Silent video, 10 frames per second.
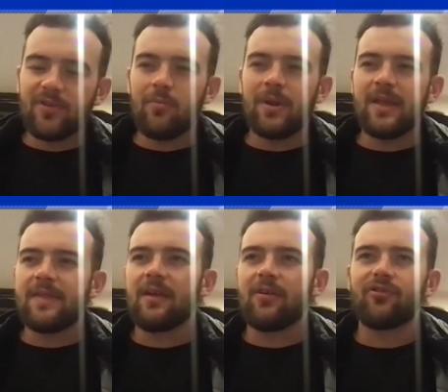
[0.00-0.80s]
so many
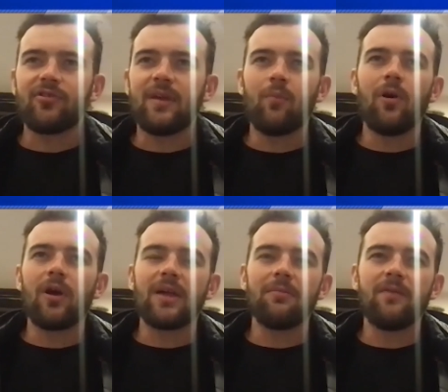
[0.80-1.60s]
things just didn't
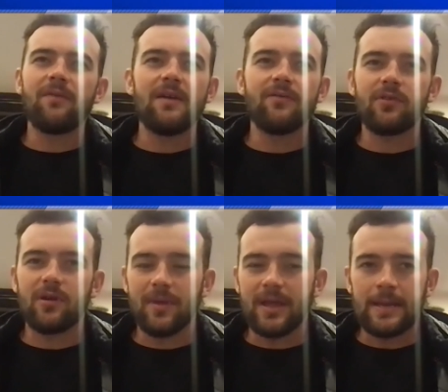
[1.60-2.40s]
work in my
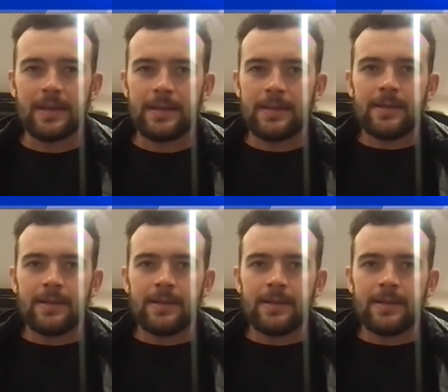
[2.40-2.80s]
favor. I mean,